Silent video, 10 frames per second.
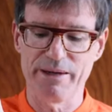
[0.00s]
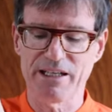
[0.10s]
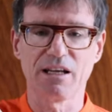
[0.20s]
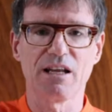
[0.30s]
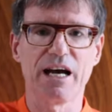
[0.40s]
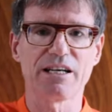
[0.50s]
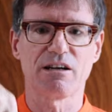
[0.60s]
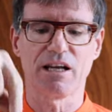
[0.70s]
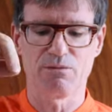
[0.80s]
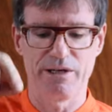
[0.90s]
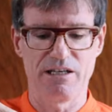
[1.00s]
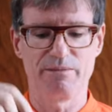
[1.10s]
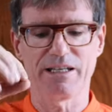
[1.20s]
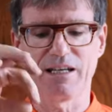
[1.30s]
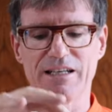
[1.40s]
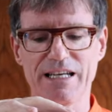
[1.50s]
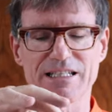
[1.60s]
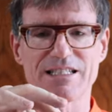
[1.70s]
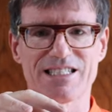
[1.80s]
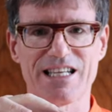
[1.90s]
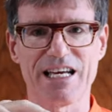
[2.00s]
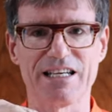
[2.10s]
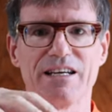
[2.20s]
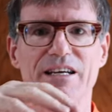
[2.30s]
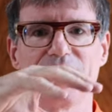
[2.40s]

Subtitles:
You make the liner lightweight. You make the laces thin.